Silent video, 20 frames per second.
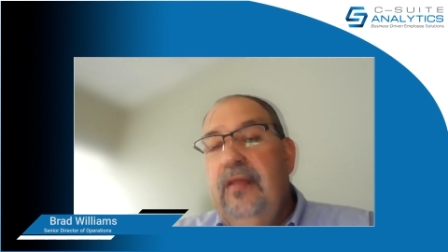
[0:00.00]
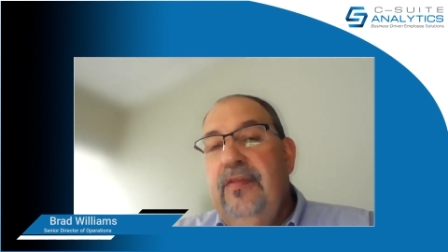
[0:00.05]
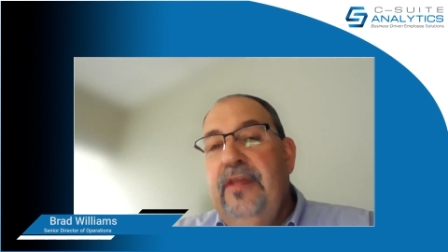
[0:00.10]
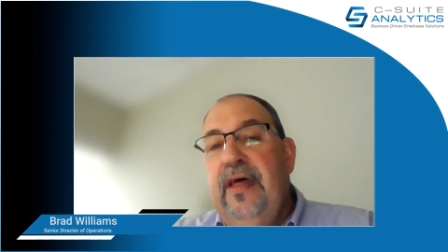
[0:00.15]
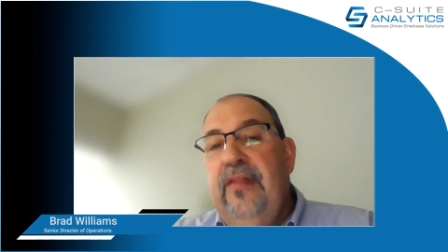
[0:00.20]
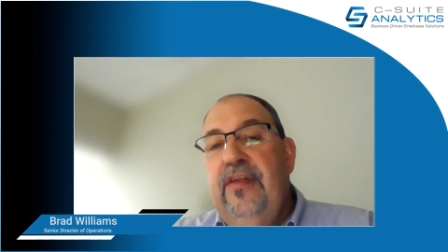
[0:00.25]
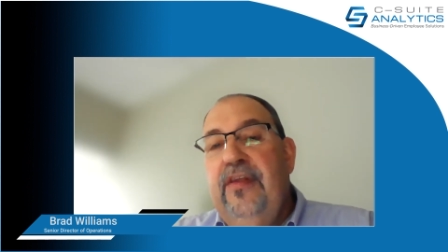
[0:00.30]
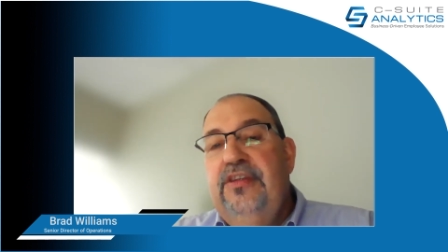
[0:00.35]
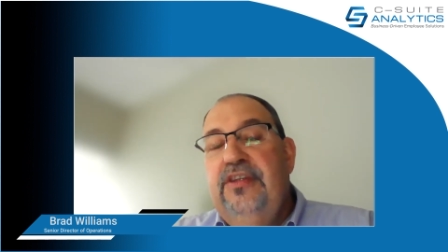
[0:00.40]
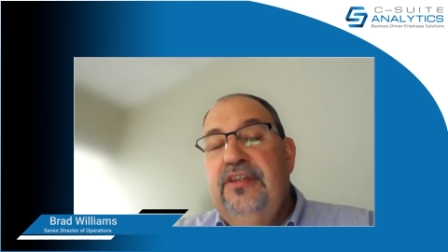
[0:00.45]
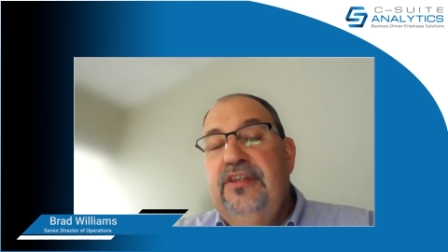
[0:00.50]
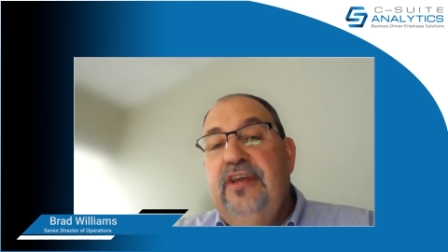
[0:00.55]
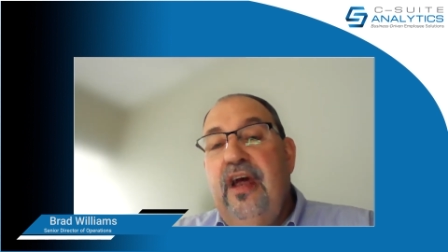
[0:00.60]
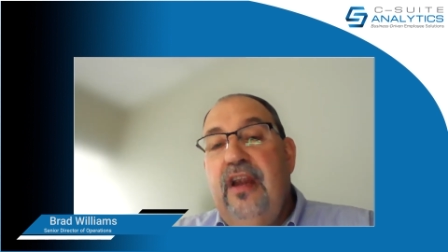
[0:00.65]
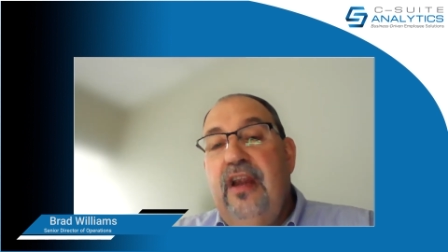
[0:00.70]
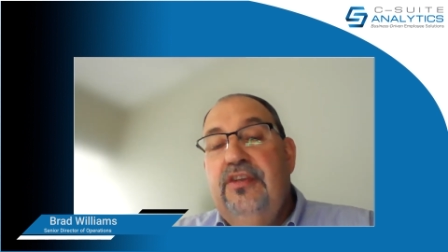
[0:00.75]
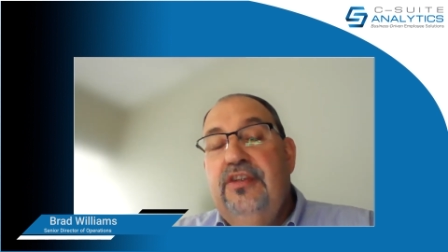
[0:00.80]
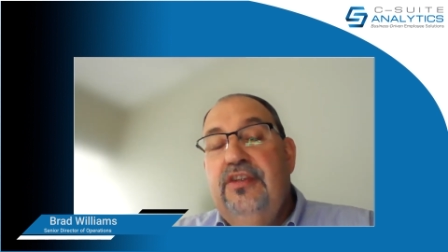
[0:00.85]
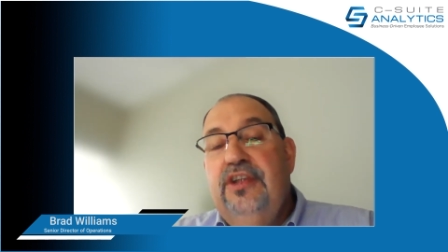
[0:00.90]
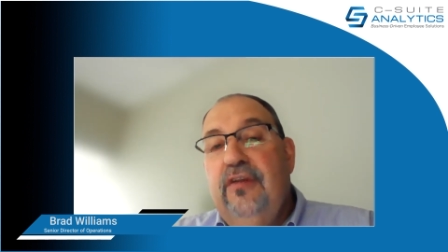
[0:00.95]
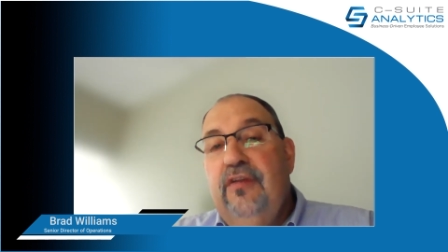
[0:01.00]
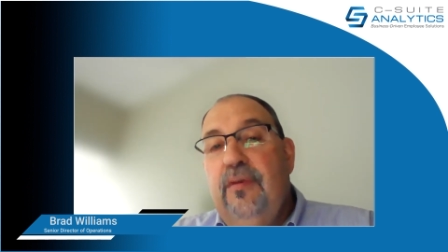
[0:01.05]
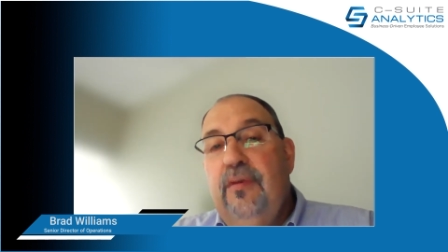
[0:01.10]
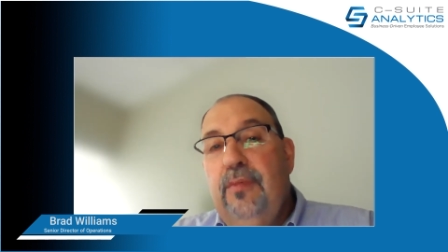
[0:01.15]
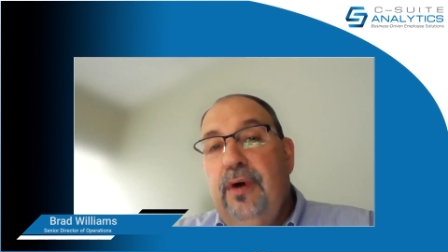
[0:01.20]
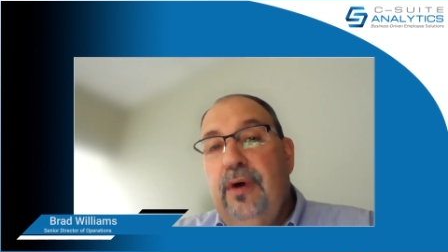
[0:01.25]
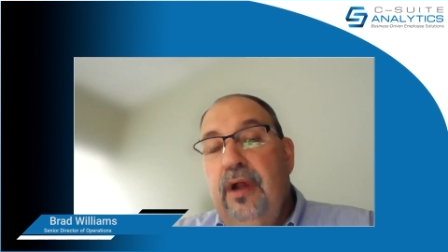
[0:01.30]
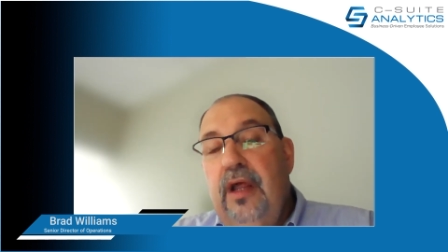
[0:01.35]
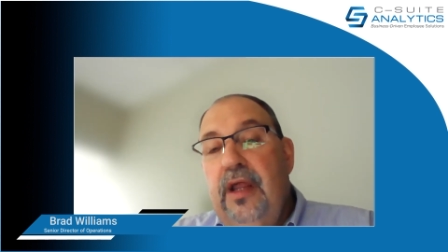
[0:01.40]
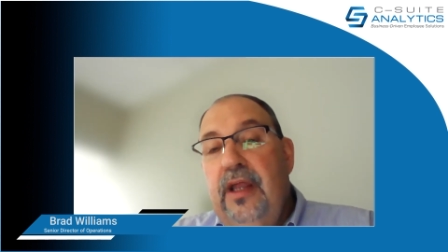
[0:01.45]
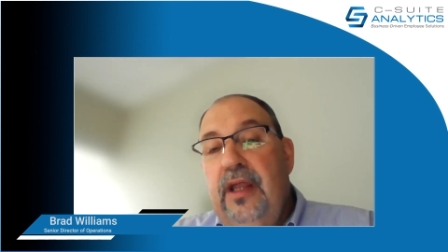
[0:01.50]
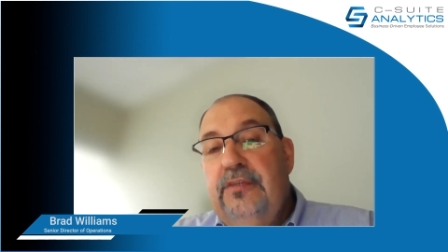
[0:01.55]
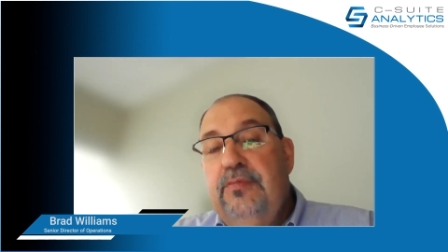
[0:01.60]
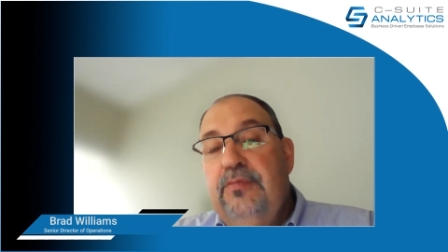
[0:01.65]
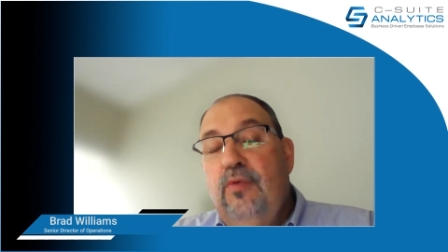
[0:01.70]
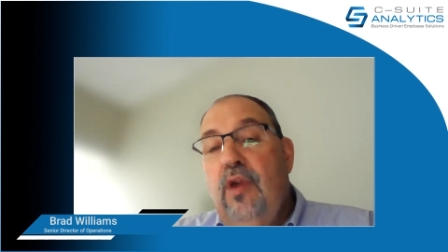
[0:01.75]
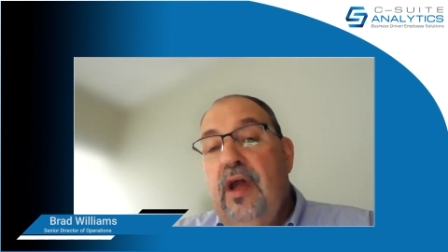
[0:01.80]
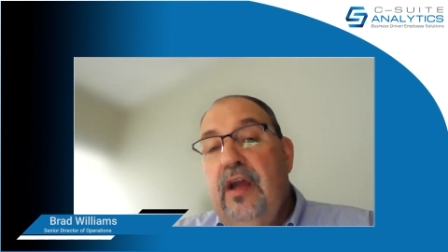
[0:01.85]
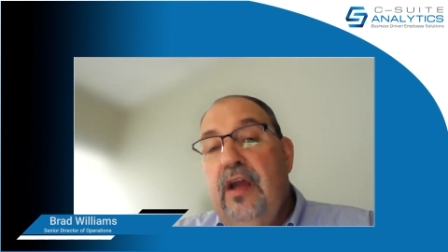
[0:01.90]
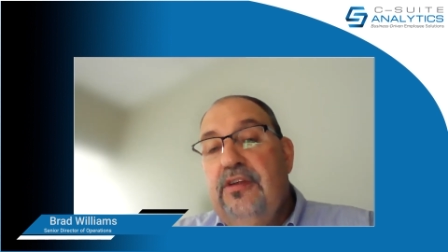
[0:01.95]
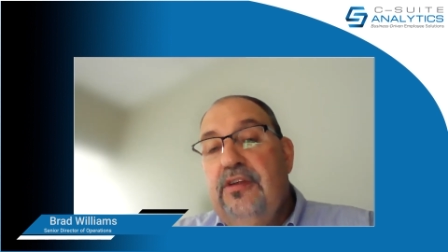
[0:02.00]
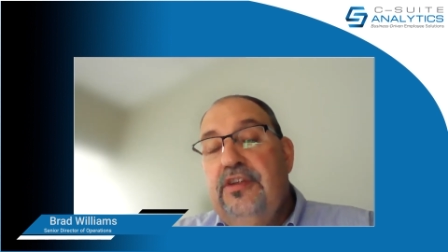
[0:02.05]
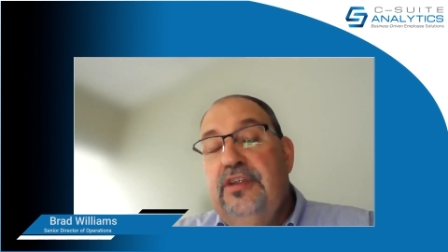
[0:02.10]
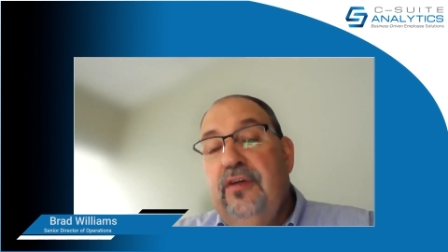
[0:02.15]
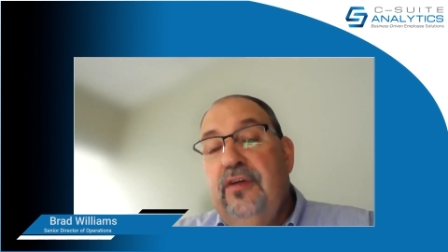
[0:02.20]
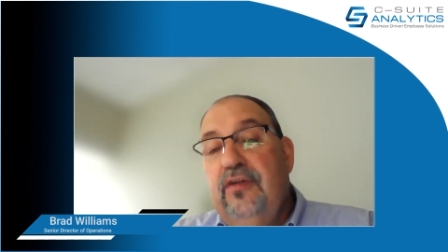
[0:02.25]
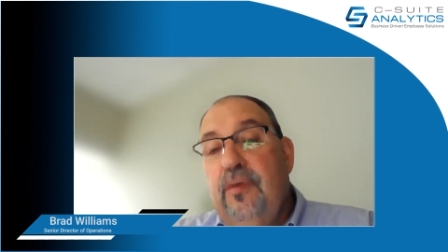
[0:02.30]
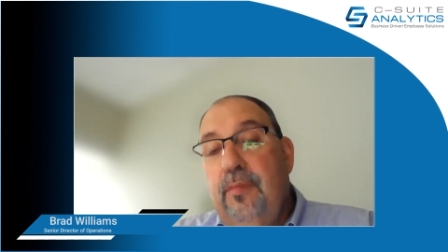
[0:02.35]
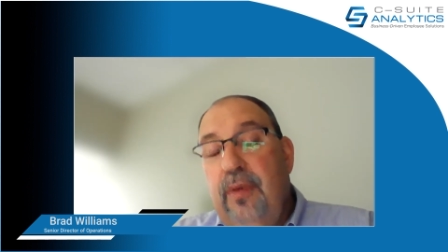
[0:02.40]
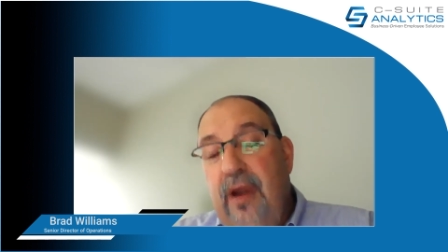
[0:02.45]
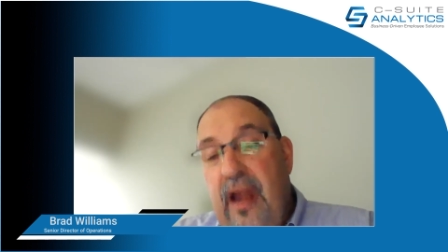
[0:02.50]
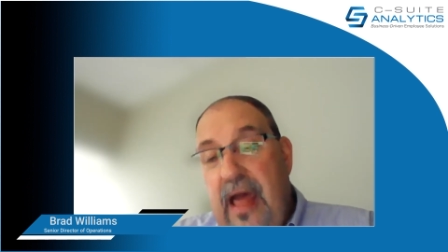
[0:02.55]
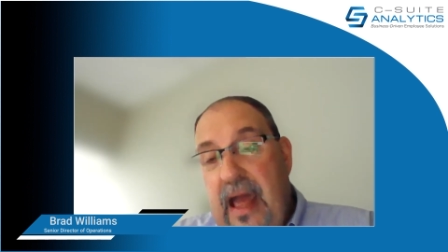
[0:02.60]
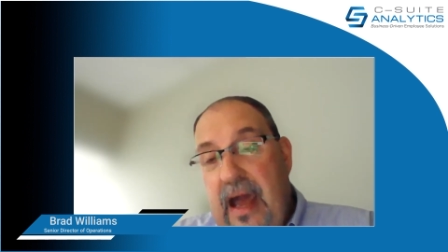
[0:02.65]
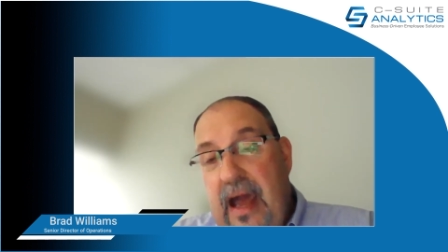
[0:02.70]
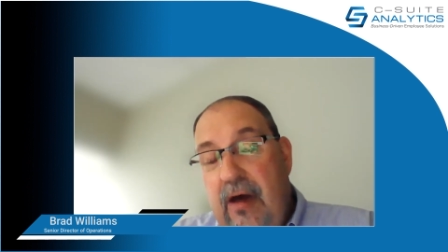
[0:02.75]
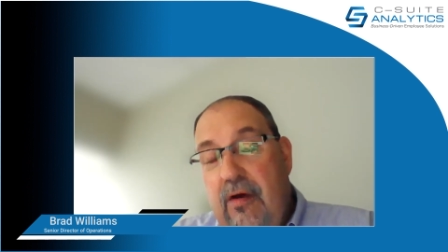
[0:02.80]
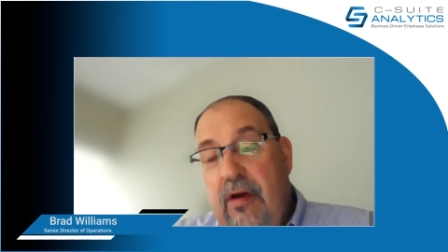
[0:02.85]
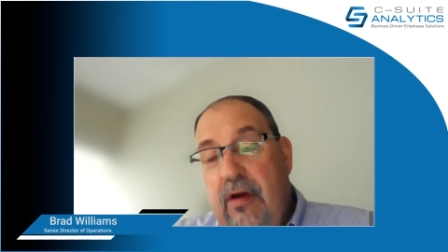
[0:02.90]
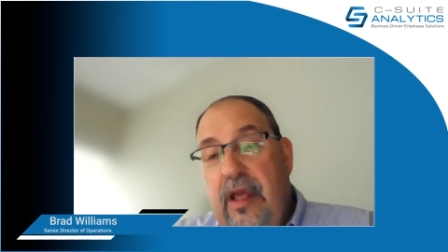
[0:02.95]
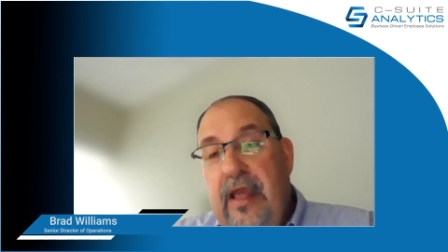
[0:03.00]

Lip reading: That this is not a silver bullet. It's more like a silver plow.